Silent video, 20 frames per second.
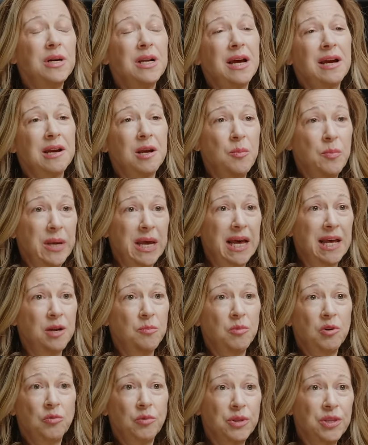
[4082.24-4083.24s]
were not
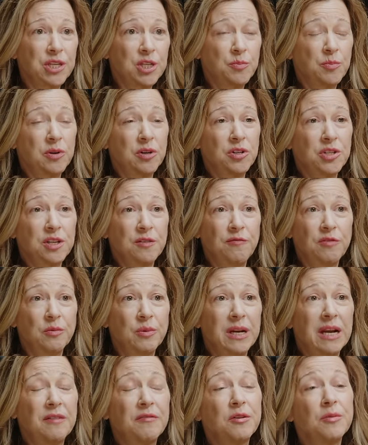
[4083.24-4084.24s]
compatible with this person for
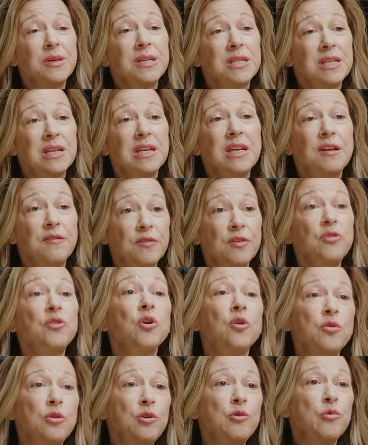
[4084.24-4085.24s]
whatever reason, even
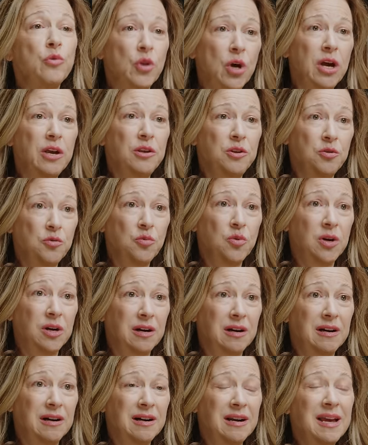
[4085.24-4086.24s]
though you thought you
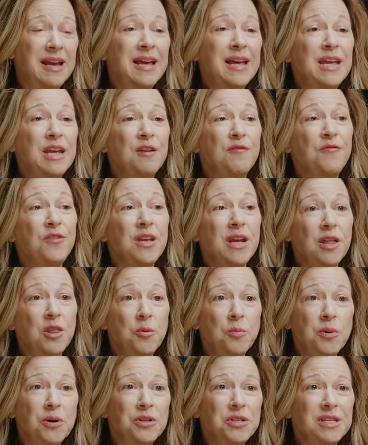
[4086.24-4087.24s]
were. If the
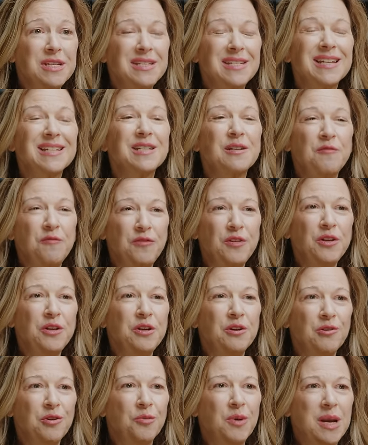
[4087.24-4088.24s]
other person doesn't feel
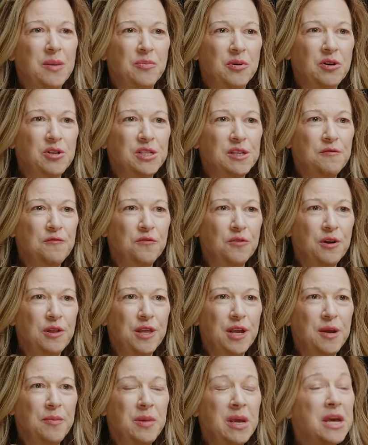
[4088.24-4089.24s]
you're the right person for
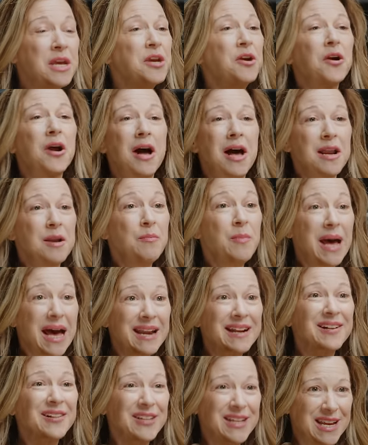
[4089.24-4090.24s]
them, you're
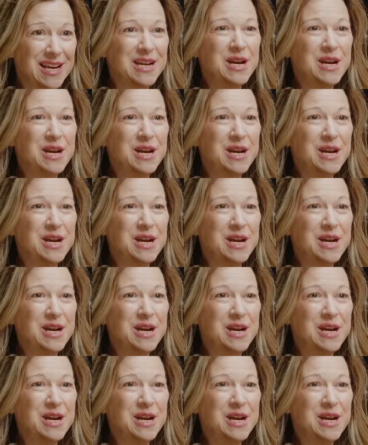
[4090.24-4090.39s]
automatically